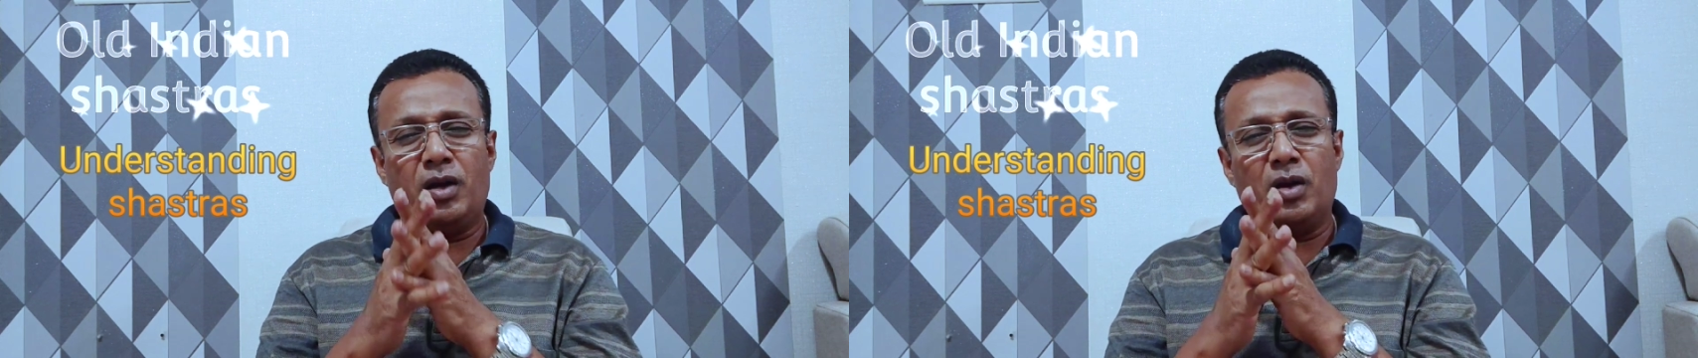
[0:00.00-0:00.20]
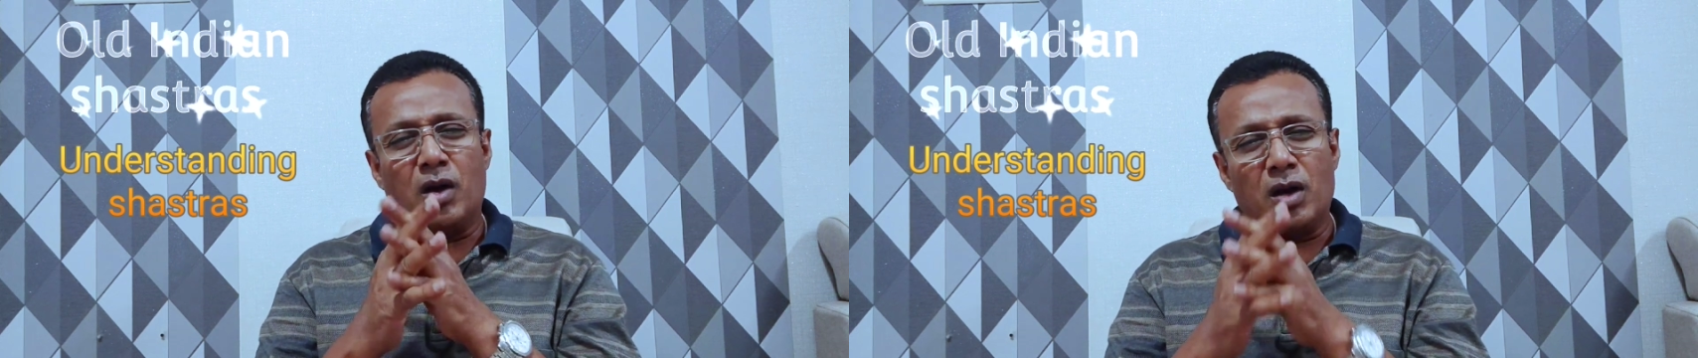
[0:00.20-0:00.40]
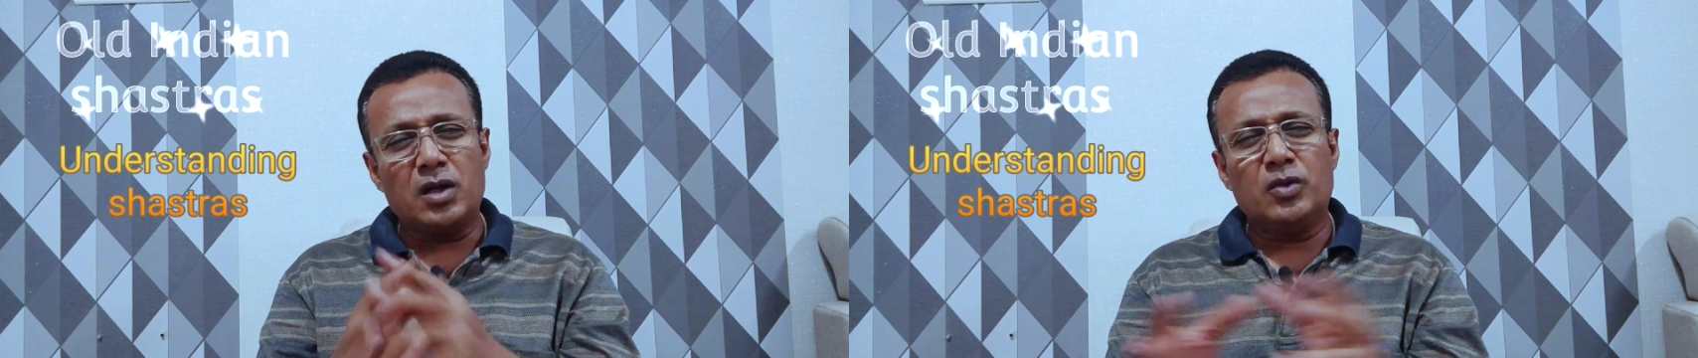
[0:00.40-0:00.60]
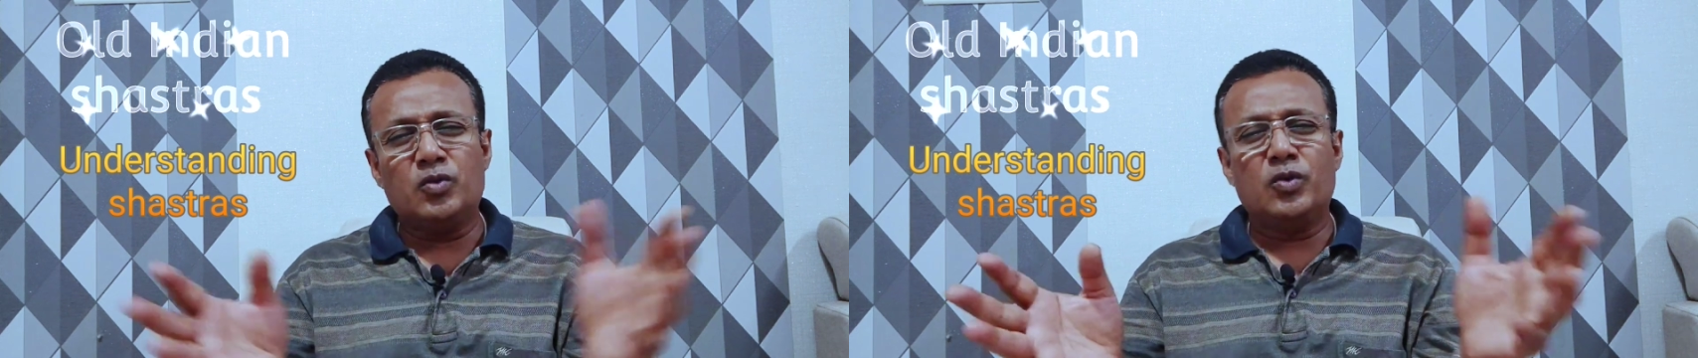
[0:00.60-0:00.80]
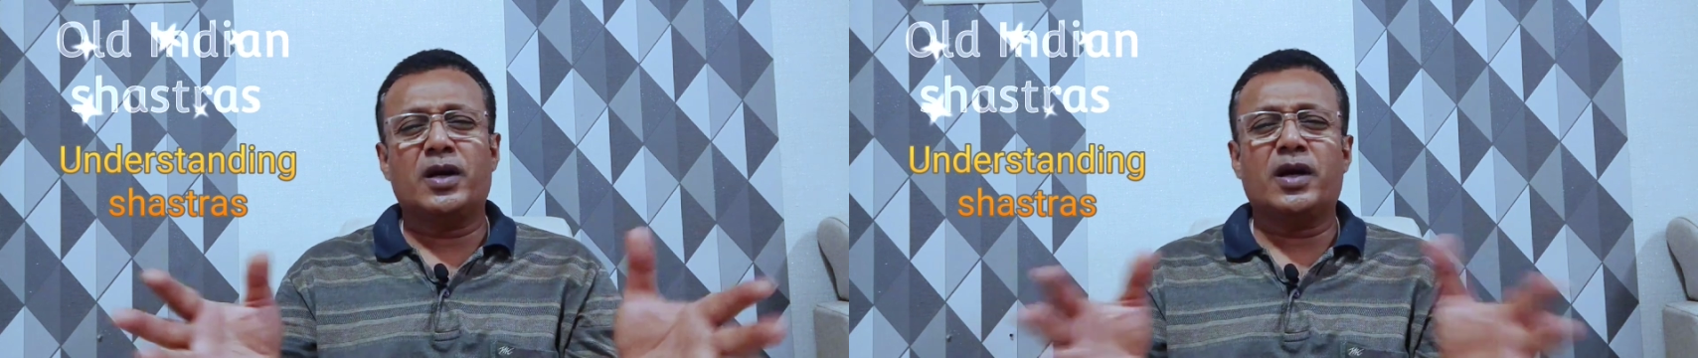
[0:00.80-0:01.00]
lot of
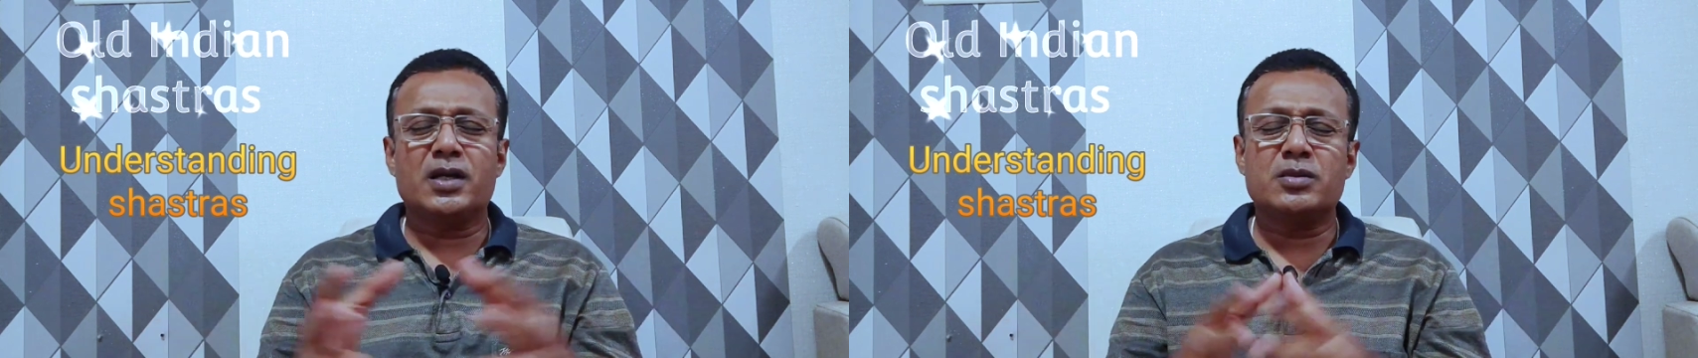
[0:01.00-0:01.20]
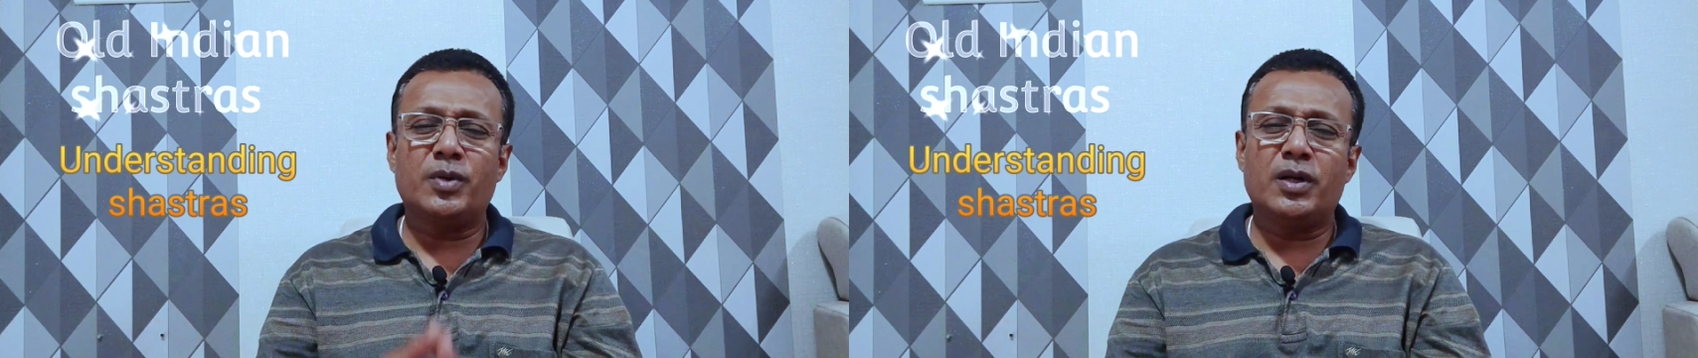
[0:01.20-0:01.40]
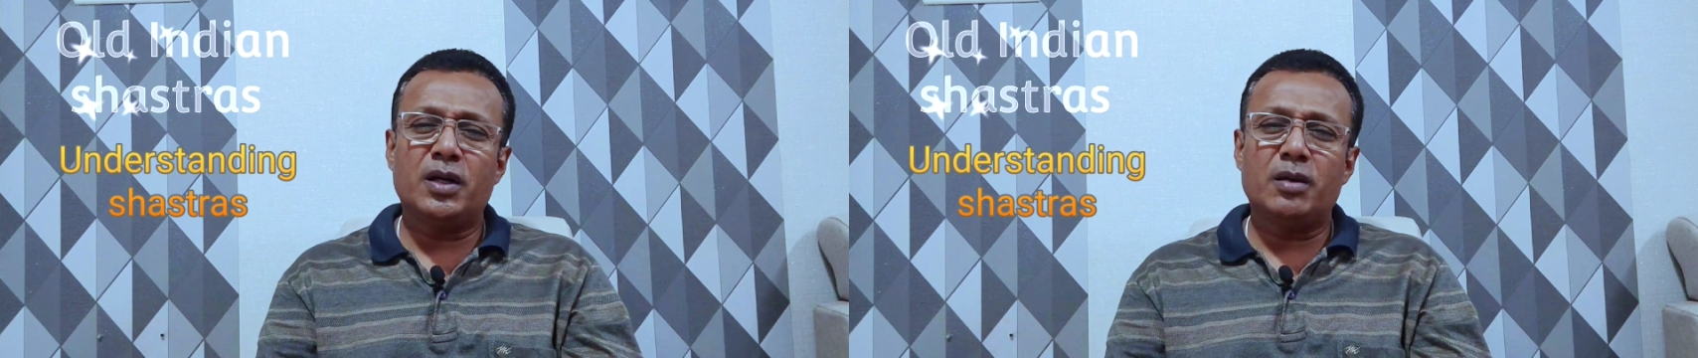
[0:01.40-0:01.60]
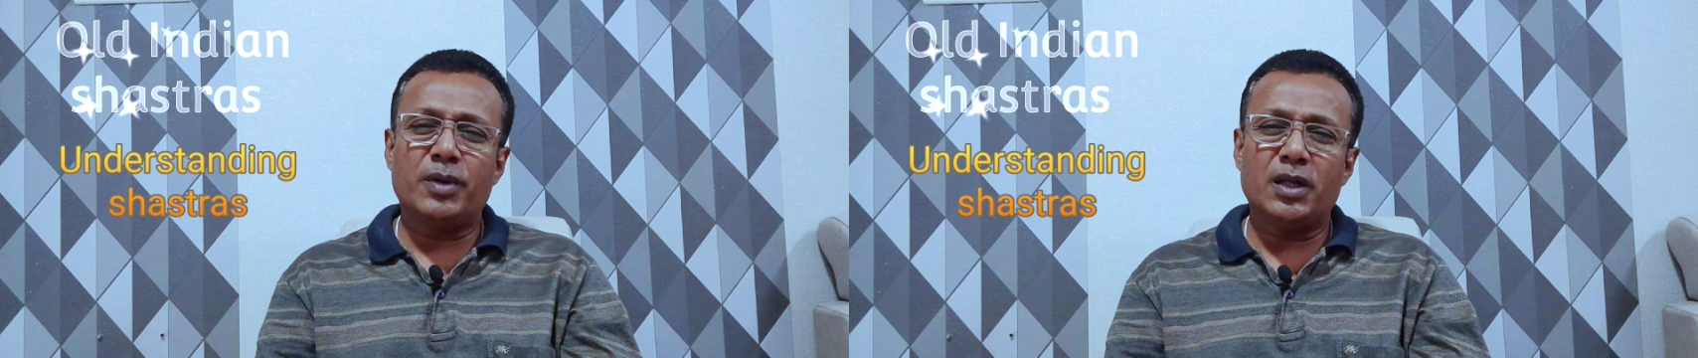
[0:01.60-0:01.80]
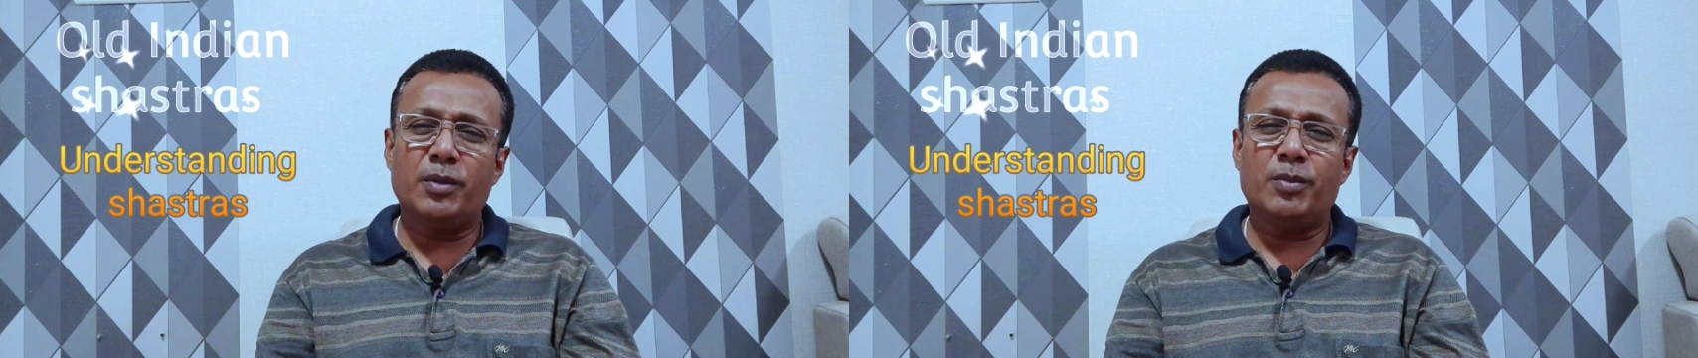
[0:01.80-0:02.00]
work has been
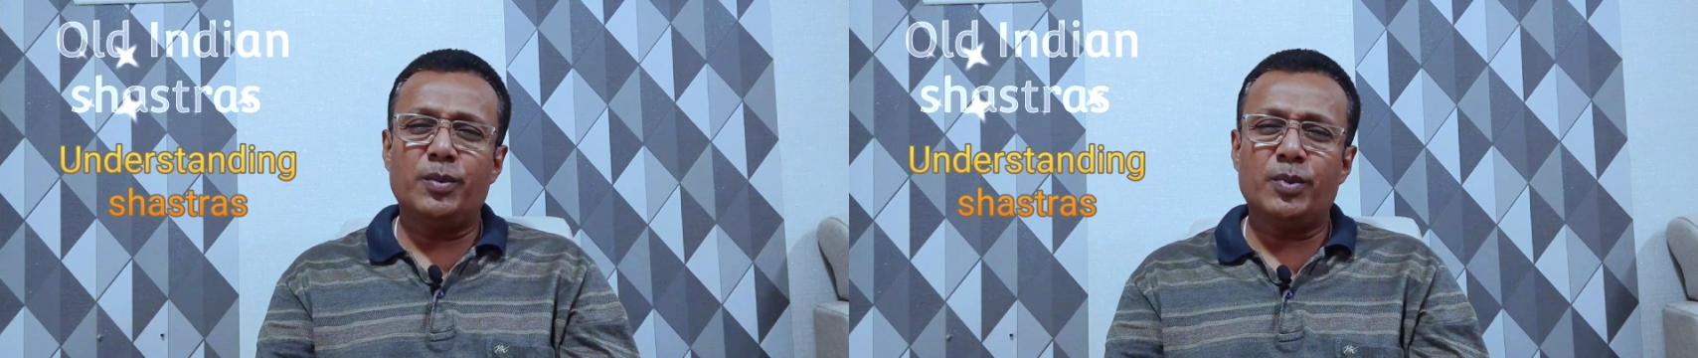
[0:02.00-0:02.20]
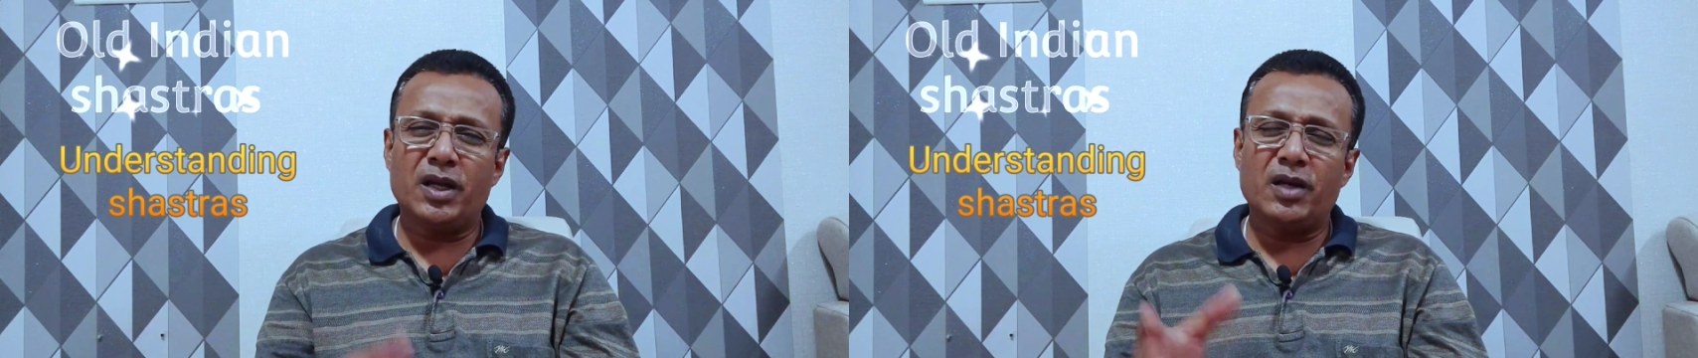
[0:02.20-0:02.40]
done by the people